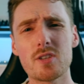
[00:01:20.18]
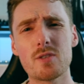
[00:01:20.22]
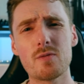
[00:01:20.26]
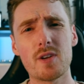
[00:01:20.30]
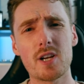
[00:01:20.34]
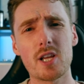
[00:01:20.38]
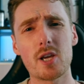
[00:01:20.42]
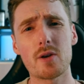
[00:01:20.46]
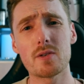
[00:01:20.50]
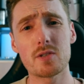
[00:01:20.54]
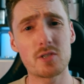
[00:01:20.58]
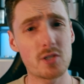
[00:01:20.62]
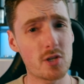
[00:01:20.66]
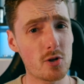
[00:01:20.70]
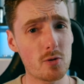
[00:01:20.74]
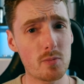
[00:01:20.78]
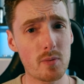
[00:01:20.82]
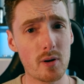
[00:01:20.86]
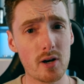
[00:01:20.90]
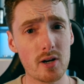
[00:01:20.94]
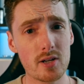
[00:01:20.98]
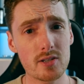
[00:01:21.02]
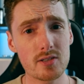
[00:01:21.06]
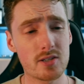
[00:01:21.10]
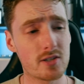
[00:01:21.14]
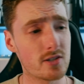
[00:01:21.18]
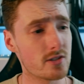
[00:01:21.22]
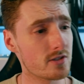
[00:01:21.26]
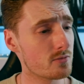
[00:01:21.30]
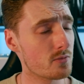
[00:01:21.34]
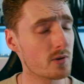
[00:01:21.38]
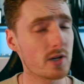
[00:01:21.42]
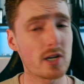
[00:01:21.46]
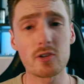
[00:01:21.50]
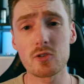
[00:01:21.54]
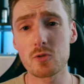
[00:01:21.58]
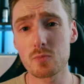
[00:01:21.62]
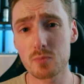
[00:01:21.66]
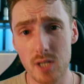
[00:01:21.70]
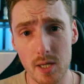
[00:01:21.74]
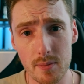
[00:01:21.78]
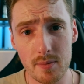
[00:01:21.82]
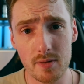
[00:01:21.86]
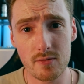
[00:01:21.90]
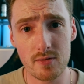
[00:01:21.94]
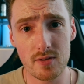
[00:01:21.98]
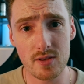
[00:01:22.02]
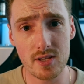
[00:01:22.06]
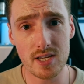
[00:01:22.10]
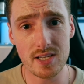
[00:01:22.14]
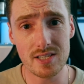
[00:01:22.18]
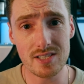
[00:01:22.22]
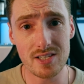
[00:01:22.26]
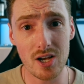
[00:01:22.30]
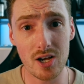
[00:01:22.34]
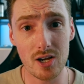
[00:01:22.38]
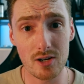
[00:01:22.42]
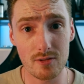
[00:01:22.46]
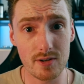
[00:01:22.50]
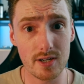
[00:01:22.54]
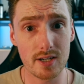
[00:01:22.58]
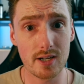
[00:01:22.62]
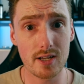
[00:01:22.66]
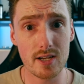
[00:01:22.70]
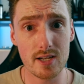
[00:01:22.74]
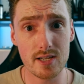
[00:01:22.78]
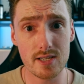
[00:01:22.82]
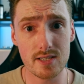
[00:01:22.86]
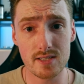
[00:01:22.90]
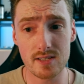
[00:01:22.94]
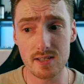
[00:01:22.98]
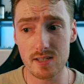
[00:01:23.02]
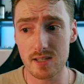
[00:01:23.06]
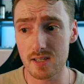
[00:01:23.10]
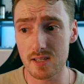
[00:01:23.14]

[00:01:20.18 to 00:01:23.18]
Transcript: this video in 2 parts because when I was prepping for this, I realised